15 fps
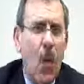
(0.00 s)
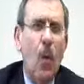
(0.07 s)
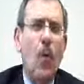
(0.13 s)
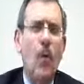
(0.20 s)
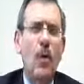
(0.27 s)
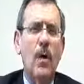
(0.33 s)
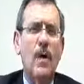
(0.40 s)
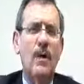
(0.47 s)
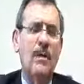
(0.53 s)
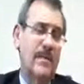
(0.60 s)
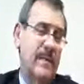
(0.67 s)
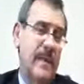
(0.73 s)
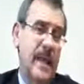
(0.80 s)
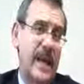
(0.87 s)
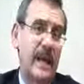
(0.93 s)

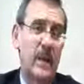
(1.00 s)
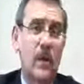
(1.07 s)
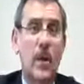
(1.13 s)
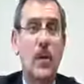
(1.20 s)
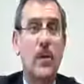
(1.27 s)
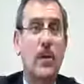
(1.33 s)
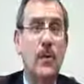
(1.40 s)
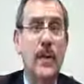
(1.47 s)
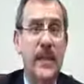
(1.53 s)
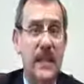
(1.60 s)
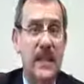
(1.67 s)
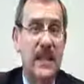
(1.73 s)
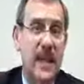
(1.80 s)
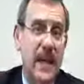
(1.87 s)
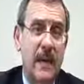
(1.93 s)
or they grow to
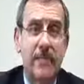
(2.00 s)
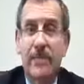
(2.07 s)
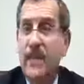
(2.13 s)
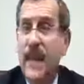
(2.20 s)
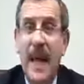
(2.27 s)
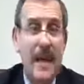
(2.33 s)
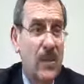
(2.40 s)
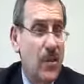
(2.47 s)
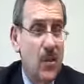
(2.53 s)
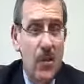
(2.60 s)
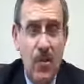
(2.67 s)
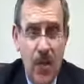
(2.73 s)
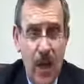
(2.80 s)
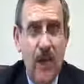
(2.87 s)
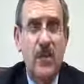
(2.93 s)
accept that's
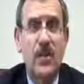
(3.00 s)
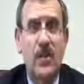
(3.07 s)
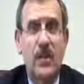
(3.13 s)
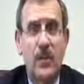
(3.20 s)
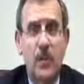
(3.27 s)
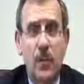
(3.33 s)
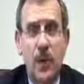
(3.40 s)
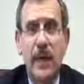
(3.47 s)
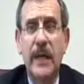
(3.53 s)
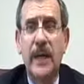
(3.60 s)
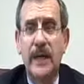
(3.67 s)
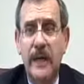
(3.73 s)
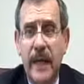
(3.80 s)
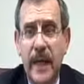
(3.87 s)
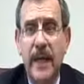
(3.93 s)
just the
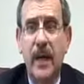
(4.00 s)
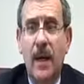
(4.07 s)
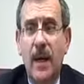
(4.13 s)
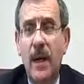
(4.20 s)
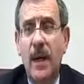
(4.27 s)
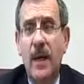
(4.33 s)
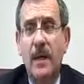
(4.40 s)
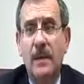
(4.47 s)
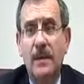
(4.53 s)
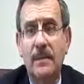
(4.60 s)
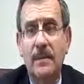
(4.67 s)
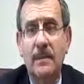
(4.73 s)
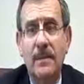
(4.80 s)
way they are.